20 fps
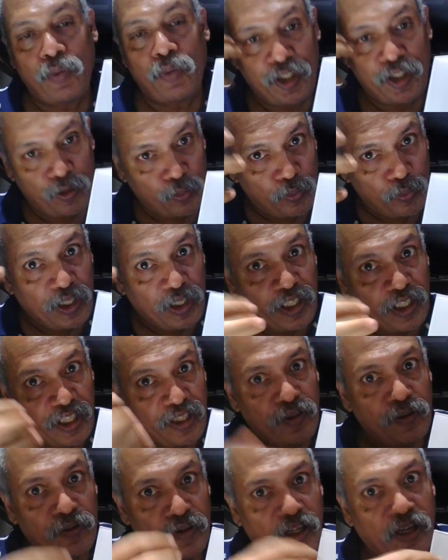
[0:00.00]
which we
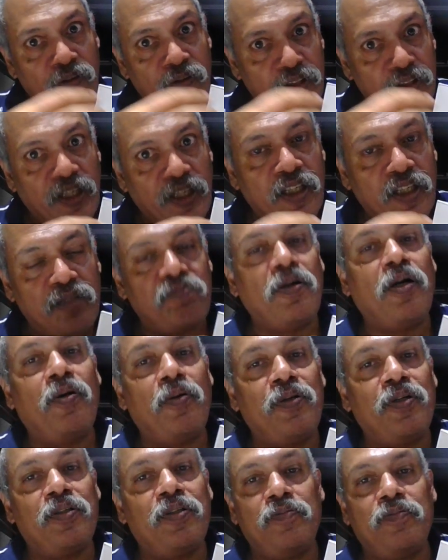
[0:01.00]
need to now think
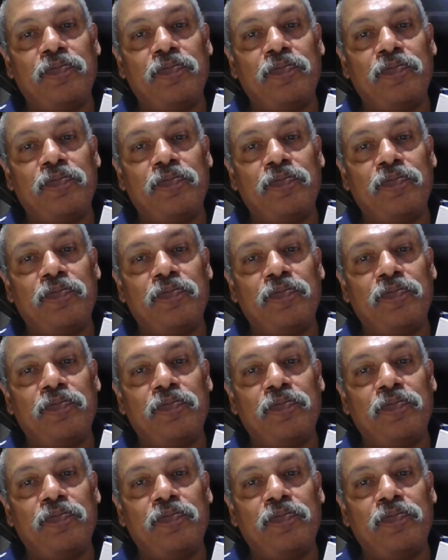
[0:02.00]
about,